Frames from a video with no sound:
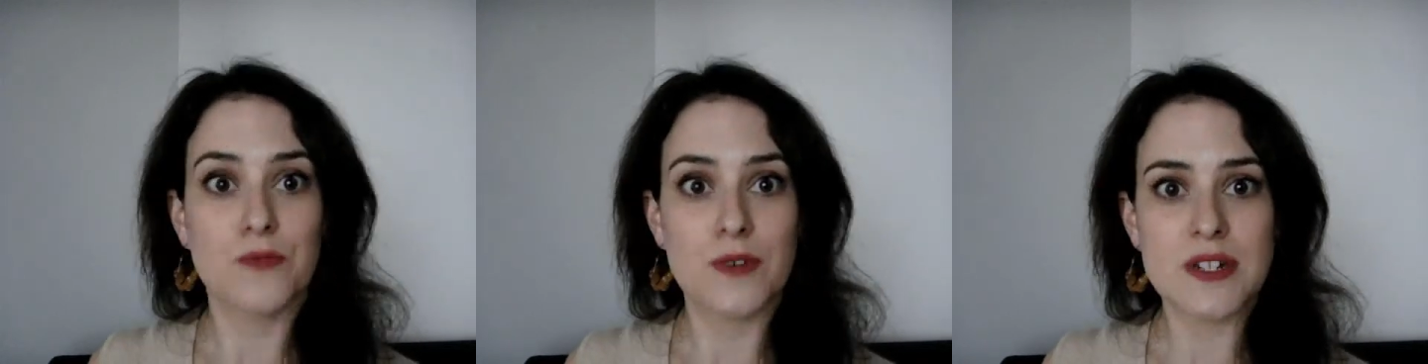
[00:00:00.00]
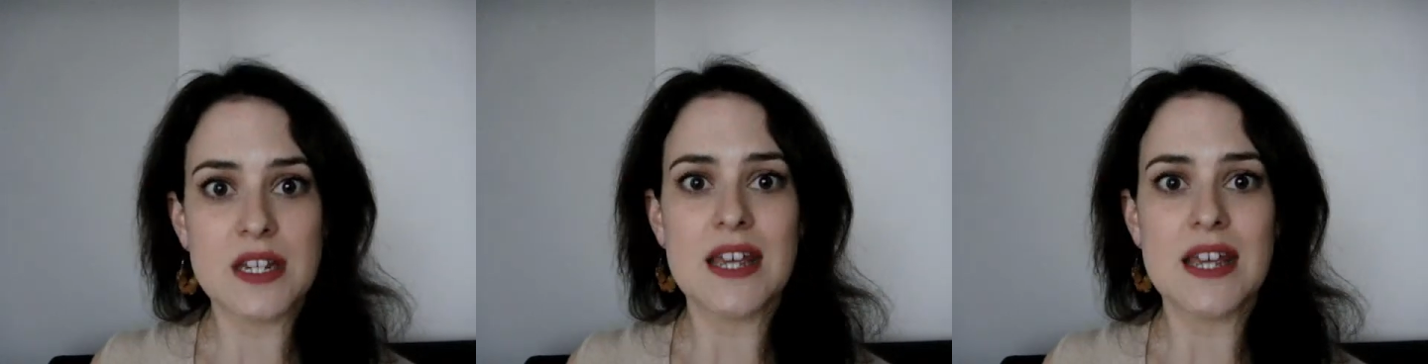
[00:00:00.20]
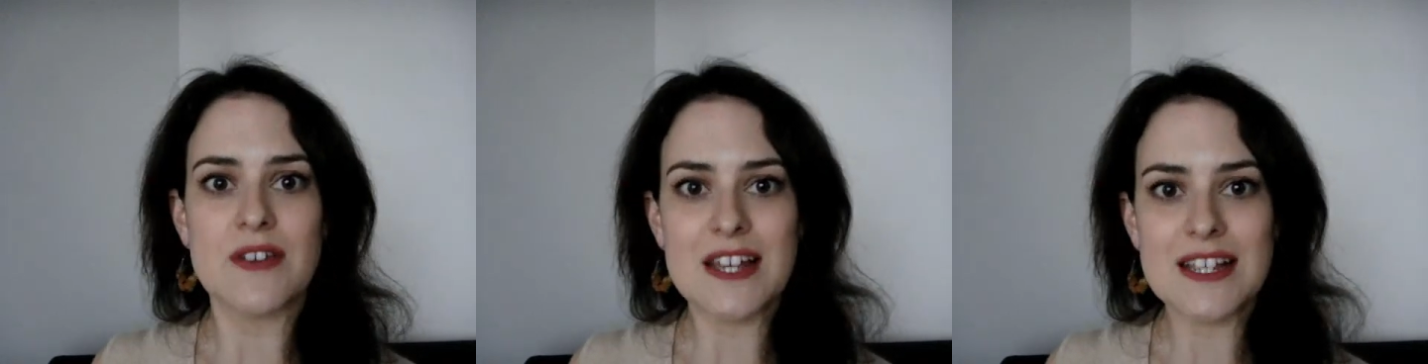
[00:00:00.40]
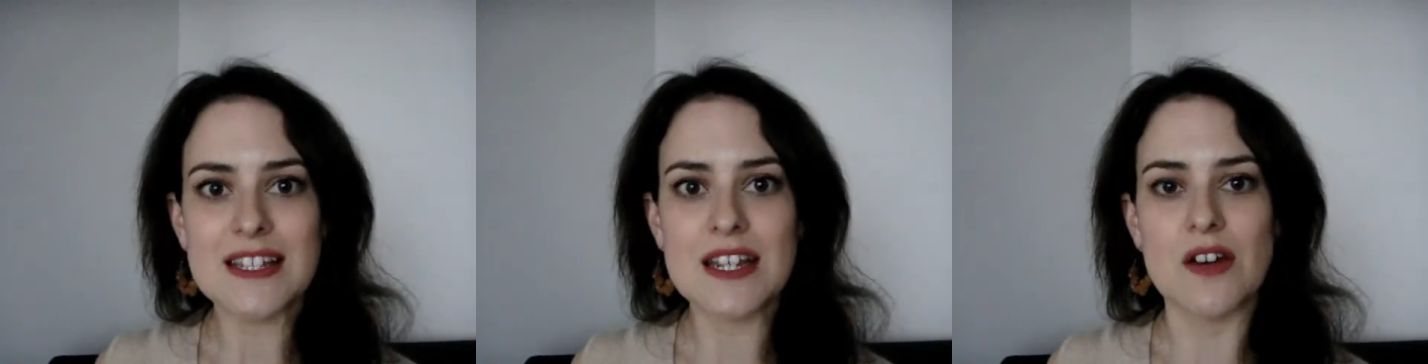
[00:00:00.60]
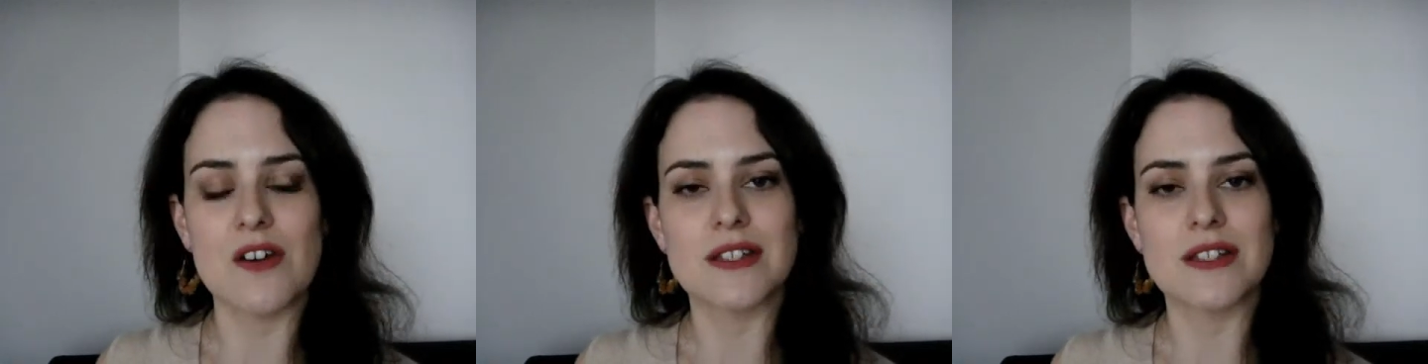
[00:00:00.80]
For TV
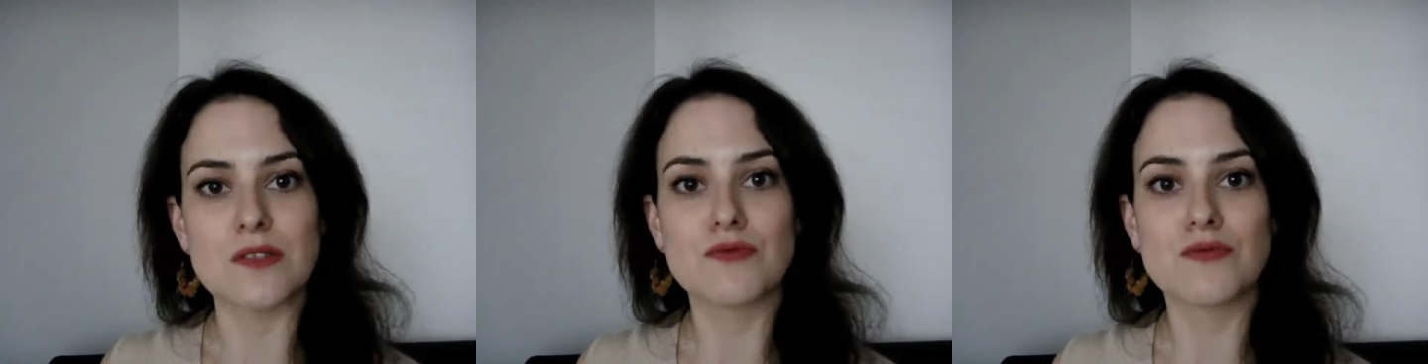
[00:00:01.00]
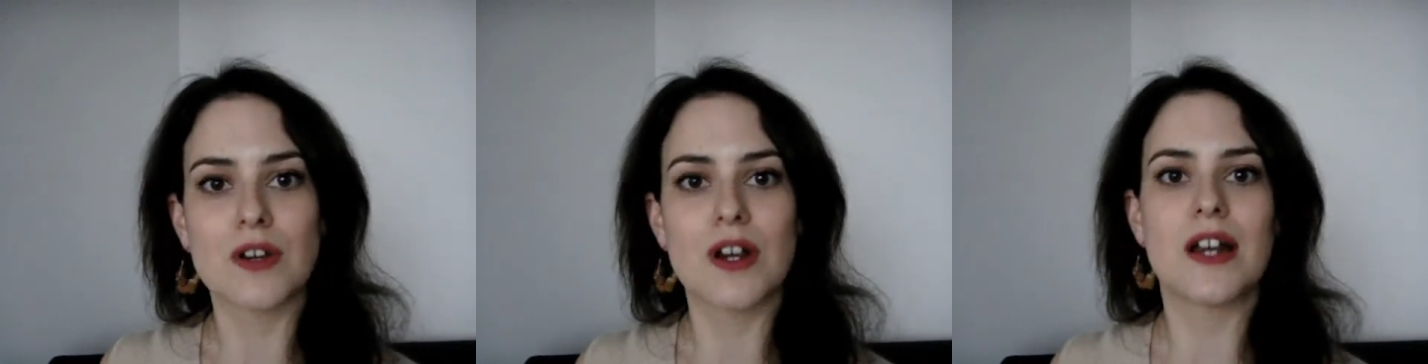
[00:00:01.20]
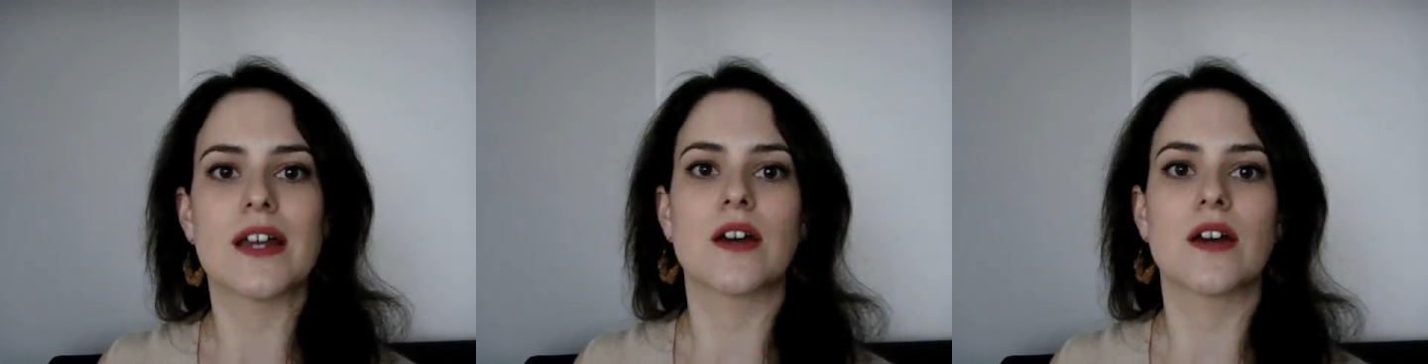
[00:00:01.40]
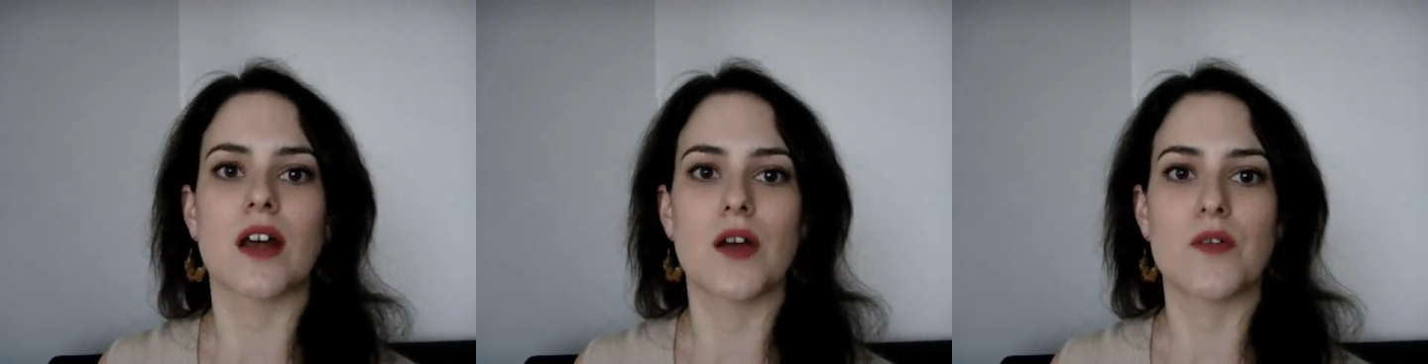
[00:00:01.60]
series, it's really good.